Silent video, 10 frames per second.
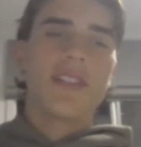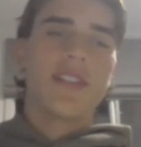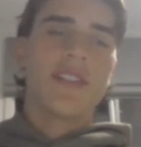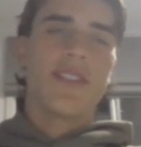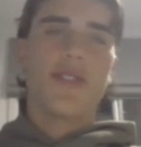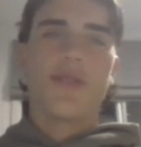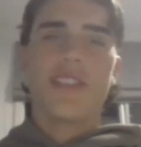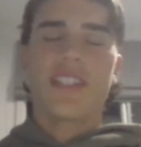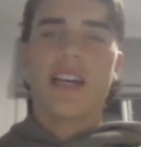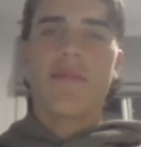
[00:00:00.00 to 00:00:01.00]
and during the
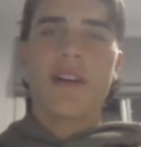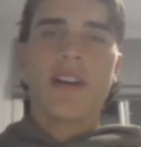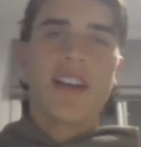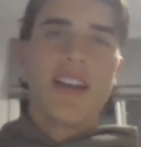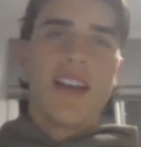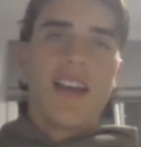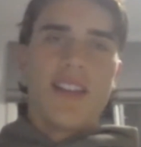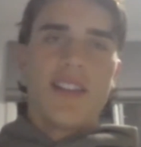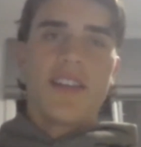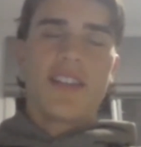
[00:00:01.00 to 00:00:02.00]
summer,
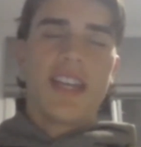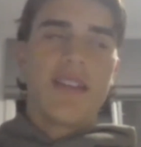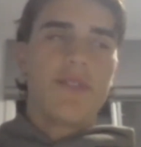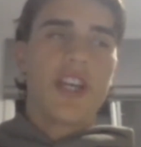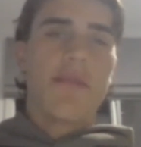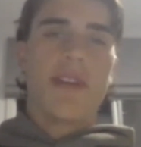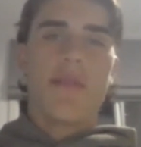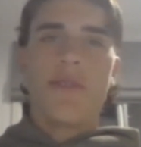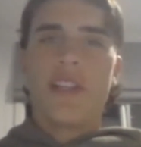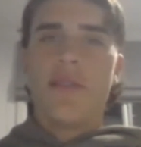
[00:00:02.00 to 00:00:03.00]
the team's shaping up
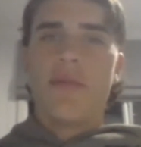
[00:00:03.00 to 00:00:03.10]
really